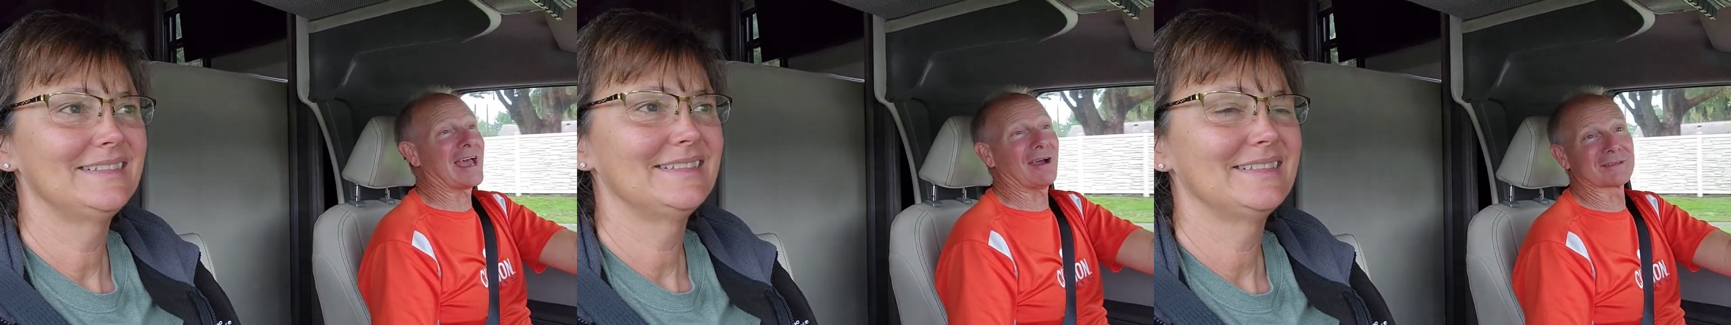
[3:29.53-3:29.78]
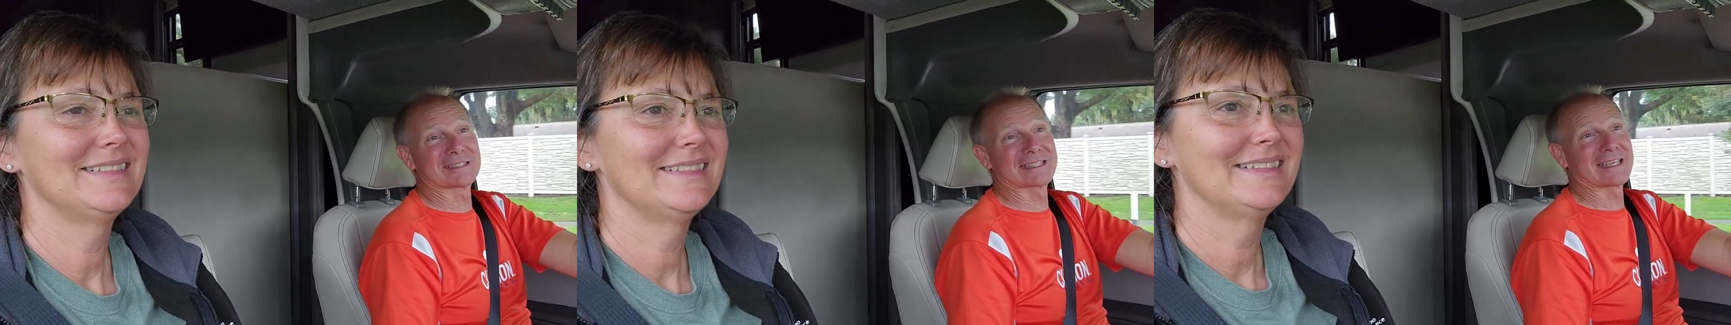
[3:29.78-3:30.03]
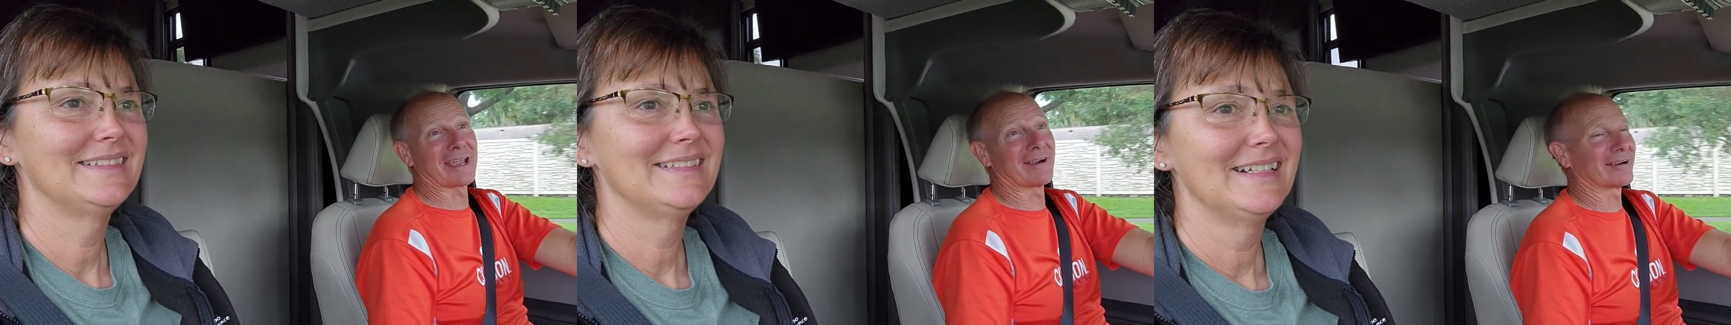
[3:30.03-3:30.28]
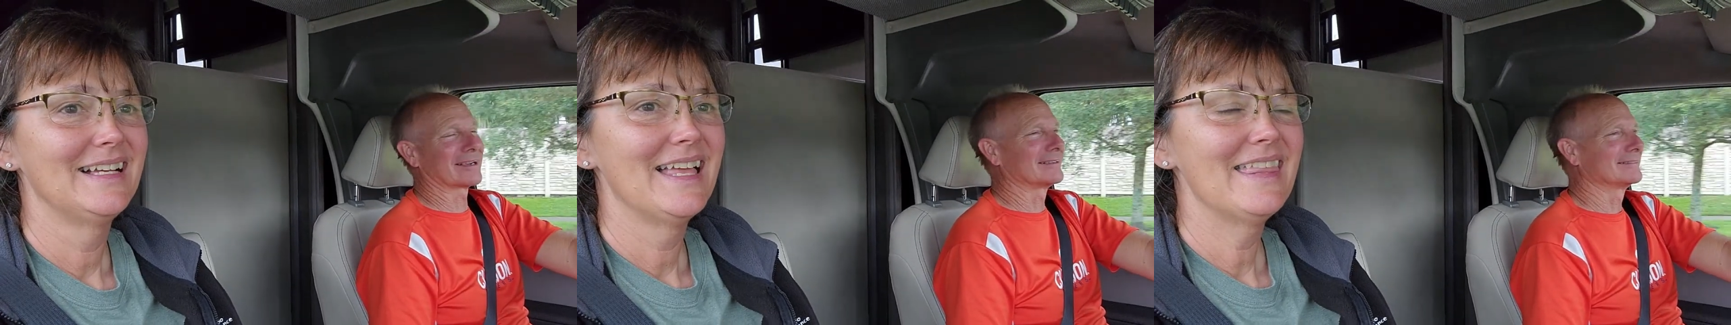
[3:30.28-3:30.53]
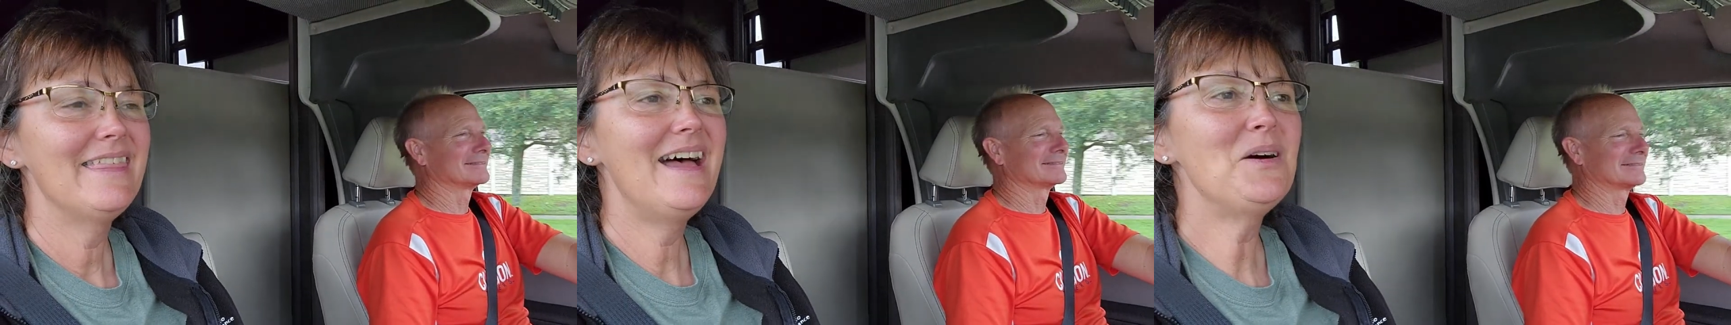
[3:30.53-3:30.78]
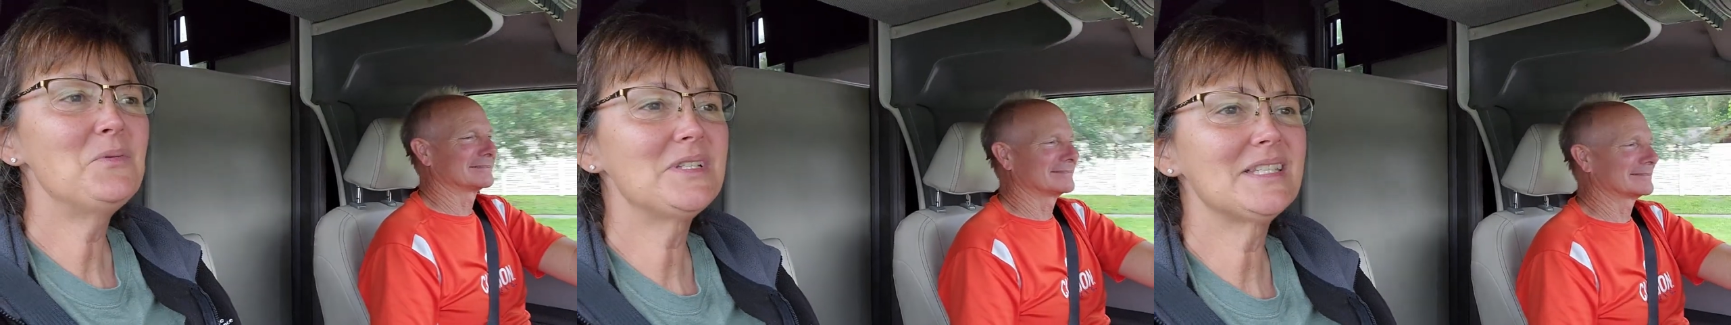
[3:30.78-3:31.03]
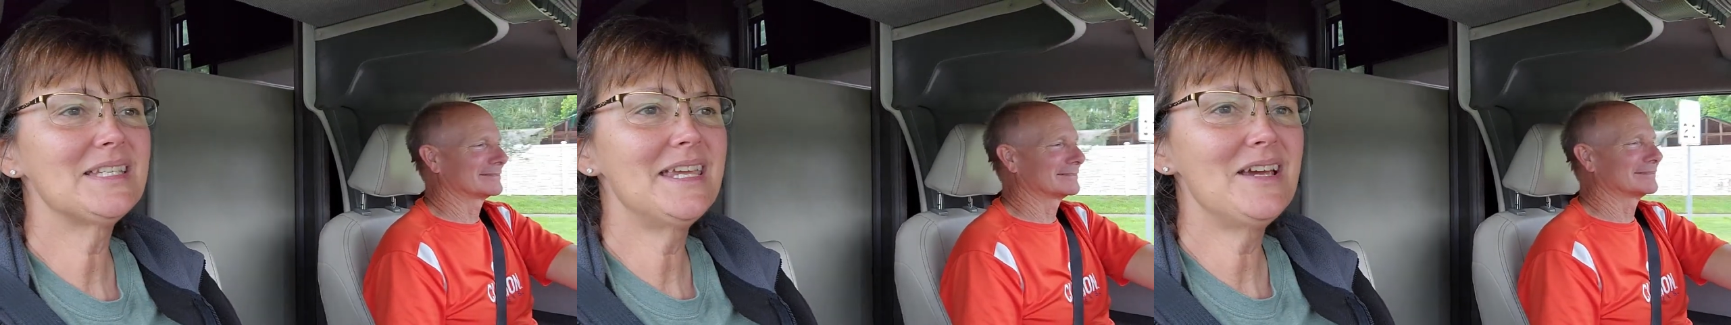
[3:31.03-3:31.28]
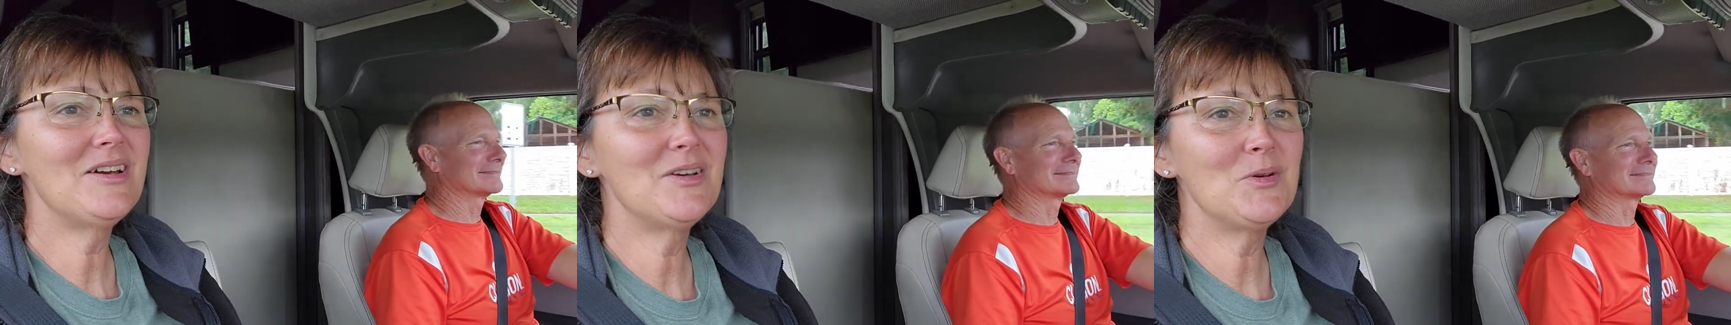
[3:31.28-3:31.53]
Speaker 1: that was scary.
Speaker 2: That was
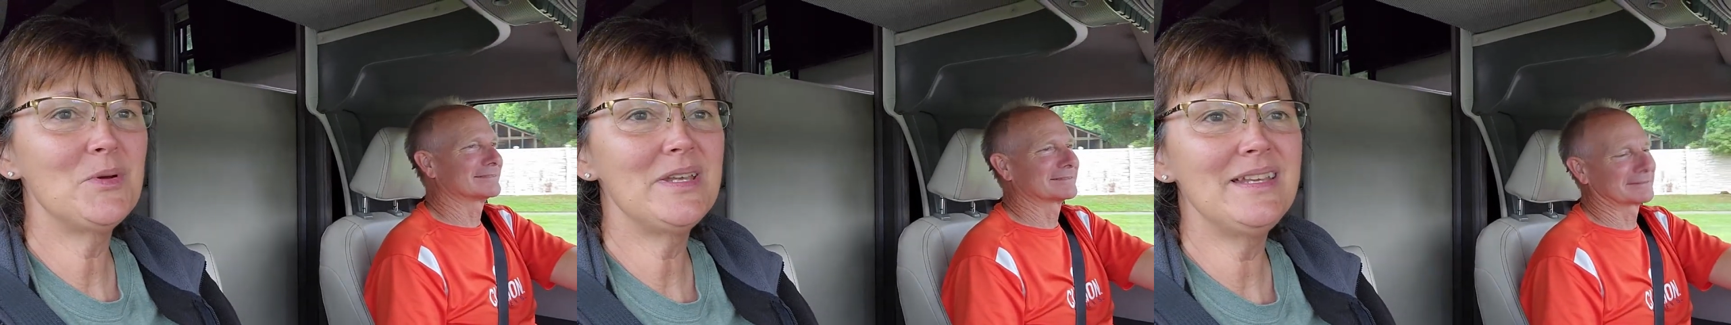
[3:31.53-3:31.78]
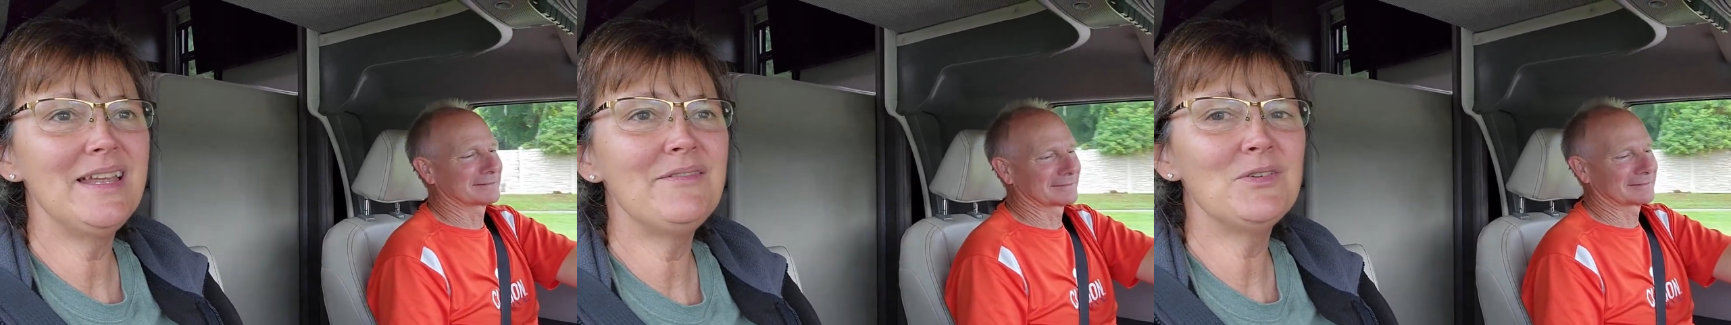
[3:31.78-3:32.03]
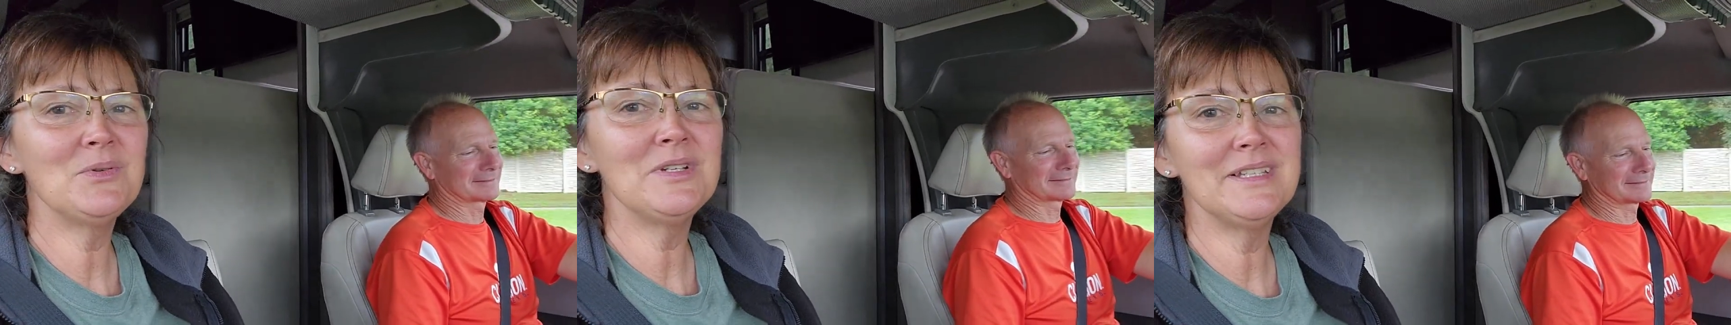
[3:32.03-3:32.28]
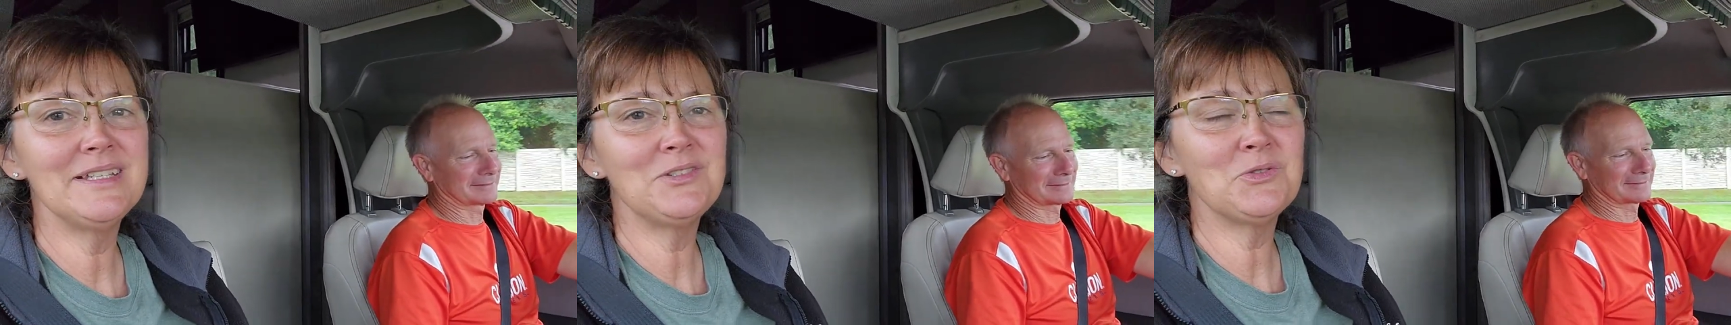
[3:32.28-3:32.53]
scary. We'd never really